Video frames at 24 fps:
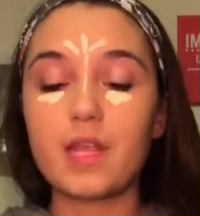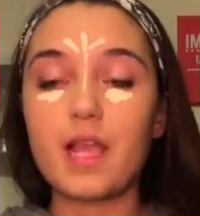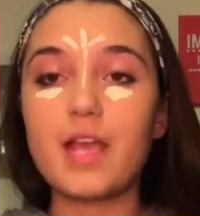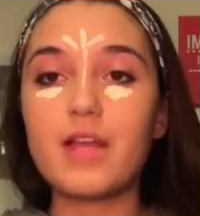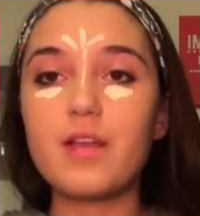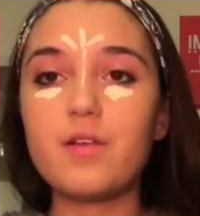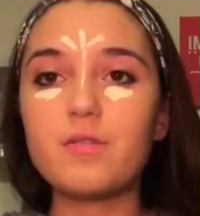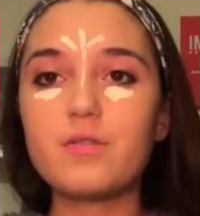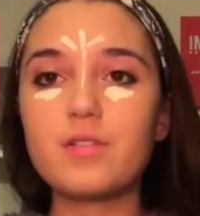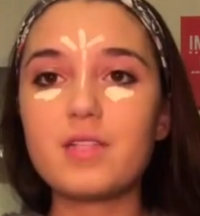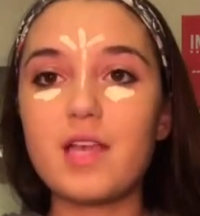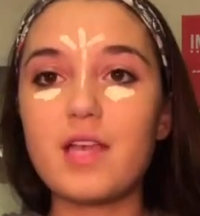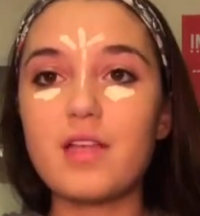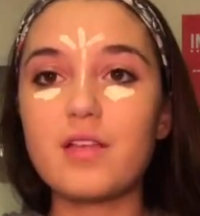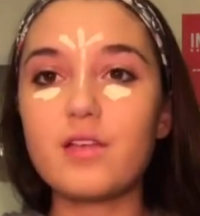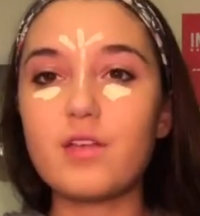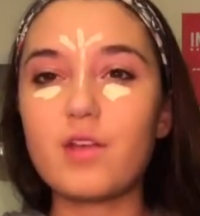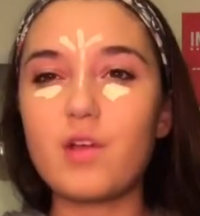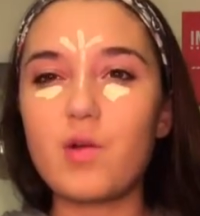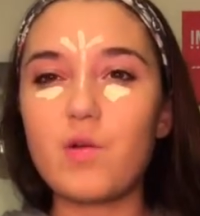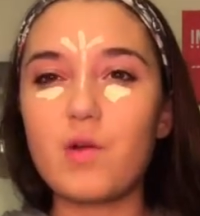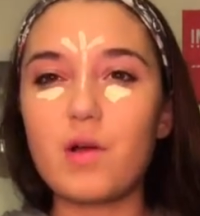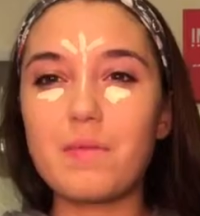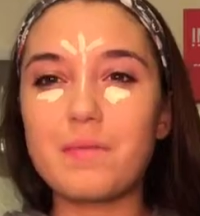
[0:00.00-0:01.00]
I don't tend
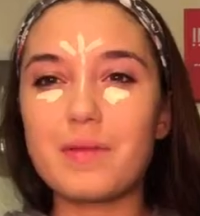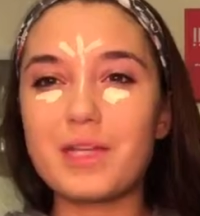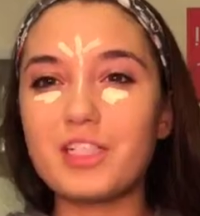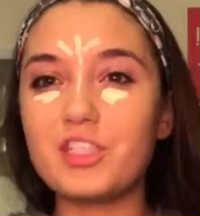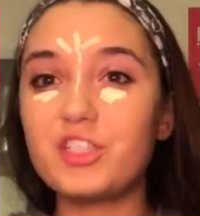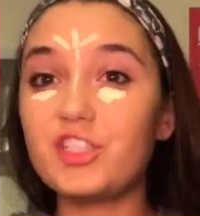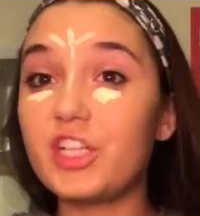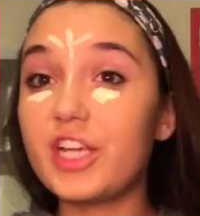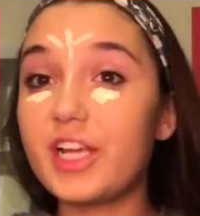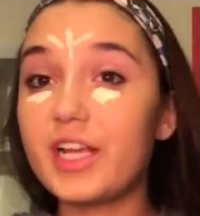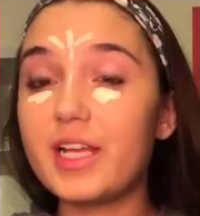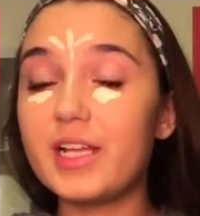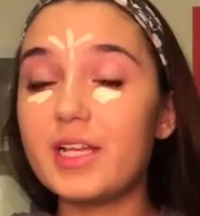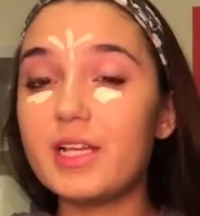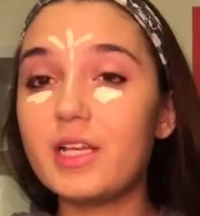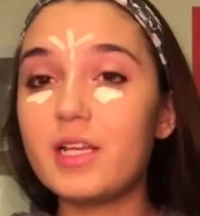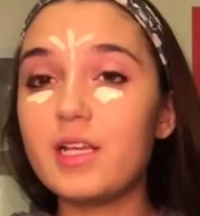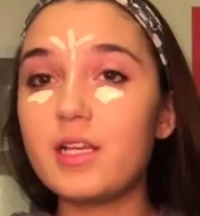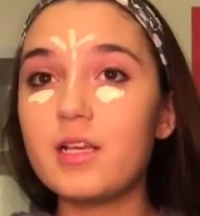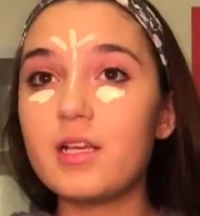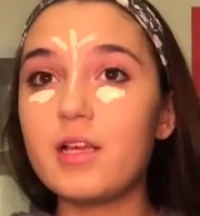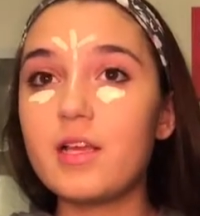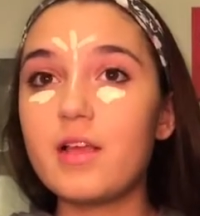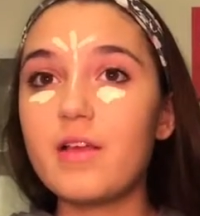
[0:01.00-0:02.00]
to go on my
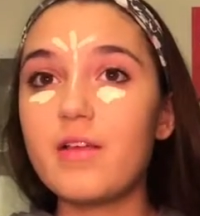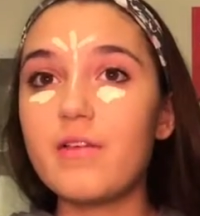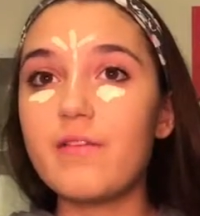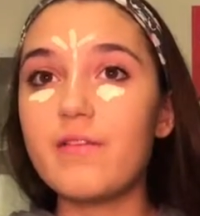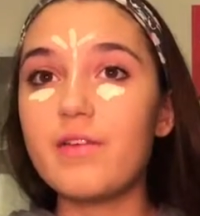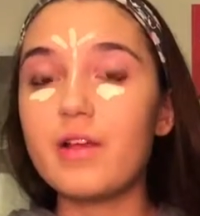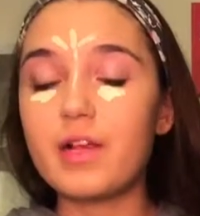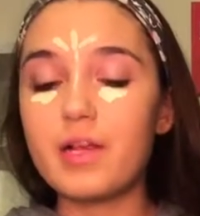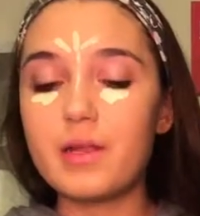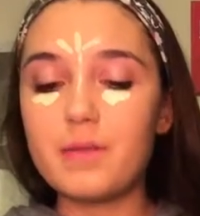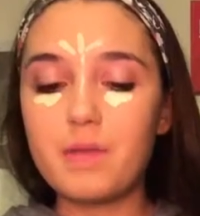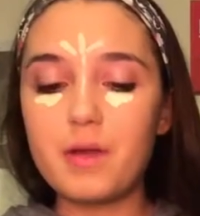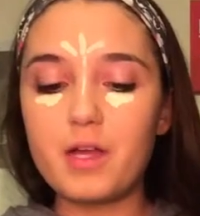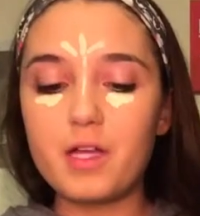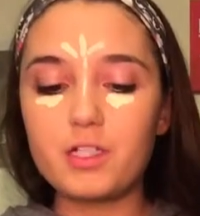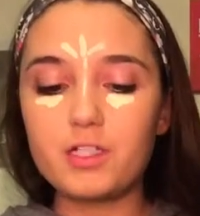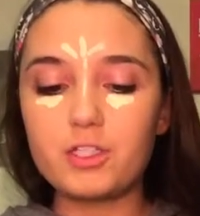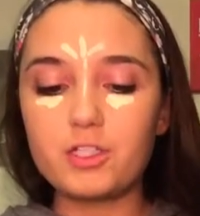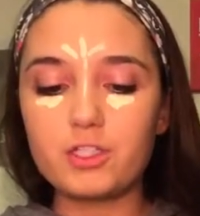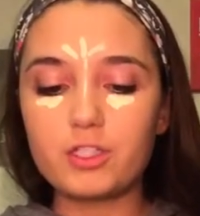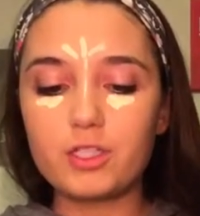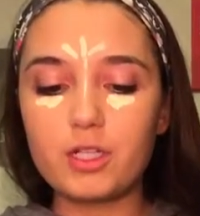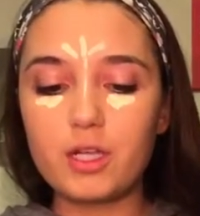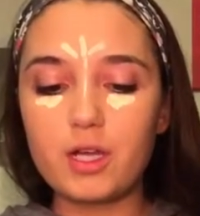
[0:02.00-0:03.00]
chin very
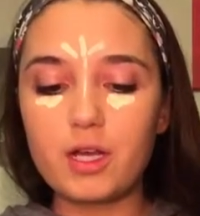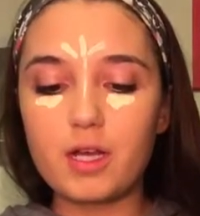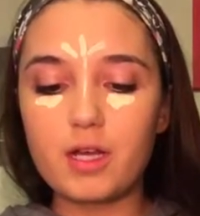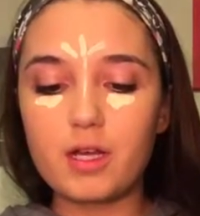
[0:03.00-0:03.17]
much.